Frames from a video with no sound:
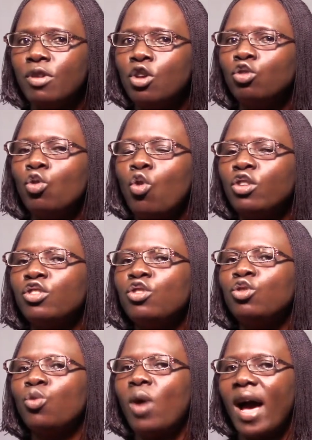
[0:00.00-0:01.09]
to continue
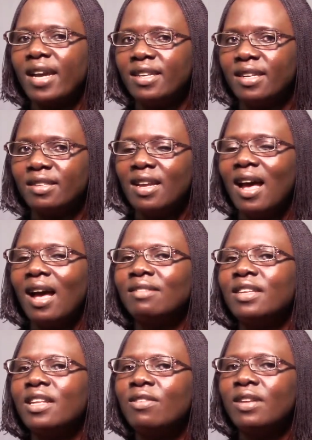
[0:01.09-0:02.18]
to hide it as
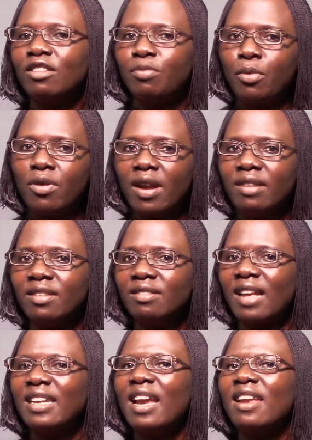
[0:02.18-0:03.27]
the illness progresses
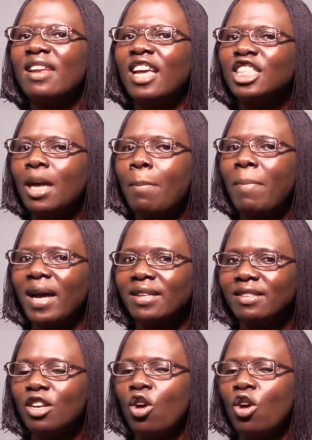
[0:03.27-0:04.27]
and a larger part